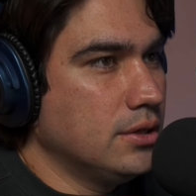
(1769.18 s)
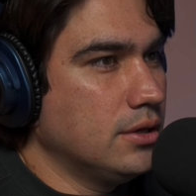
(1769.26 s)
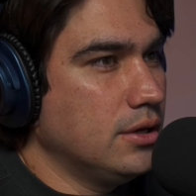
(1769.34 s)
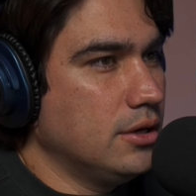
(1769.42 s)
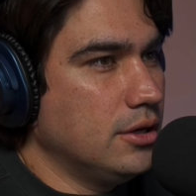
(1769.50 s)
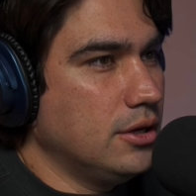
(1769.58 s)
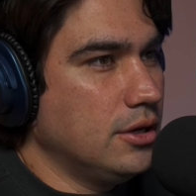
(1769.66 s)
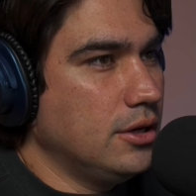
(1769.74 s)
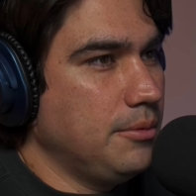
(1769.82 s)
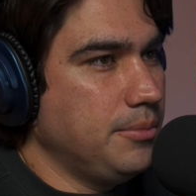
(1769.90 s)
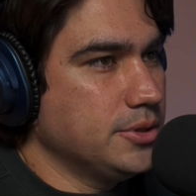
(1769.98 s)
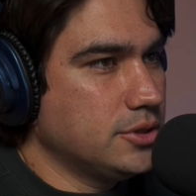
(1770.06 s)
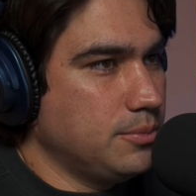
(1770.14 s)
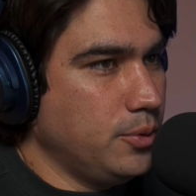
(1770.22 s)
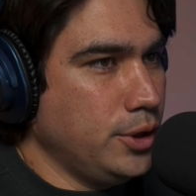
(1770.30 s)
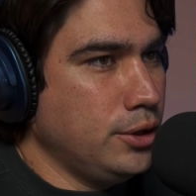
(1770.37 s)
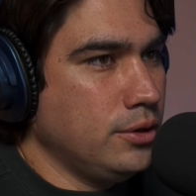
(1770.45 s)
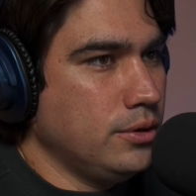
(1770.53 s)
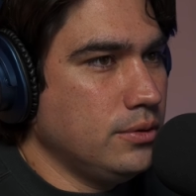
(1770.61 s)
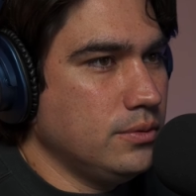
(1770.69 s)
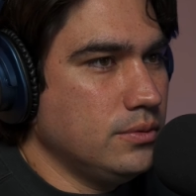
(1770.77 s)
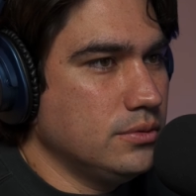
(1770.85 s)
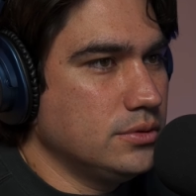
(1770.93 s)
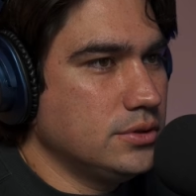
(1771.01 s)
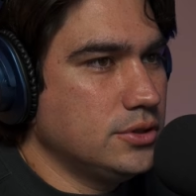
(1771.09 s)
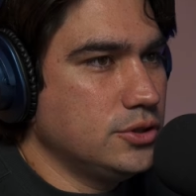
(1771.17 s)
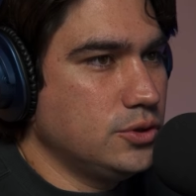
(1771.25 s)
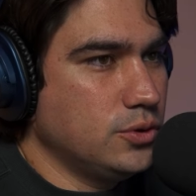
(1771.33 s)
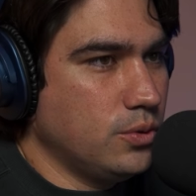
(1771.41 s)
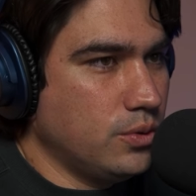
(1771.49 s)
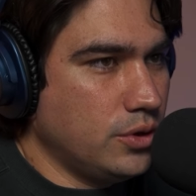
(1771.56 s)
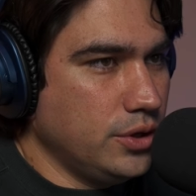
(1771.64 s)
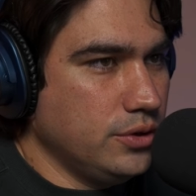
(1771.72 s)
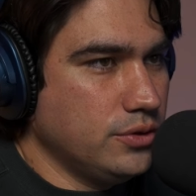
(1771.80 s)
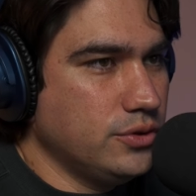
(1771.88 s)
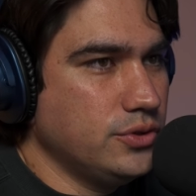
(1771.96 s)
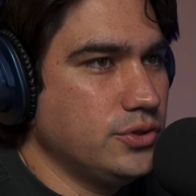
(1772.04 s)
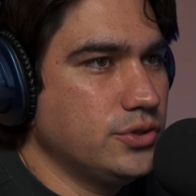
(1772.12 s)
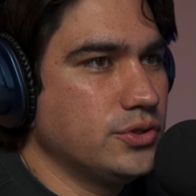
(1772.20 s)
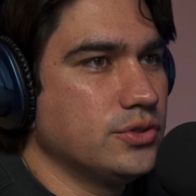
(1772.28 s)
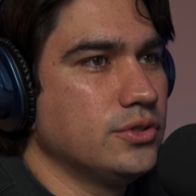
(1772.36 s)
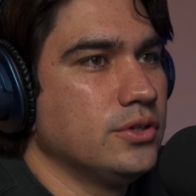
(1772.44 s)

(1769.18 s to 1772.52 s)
Mr. Bueno, tutorials,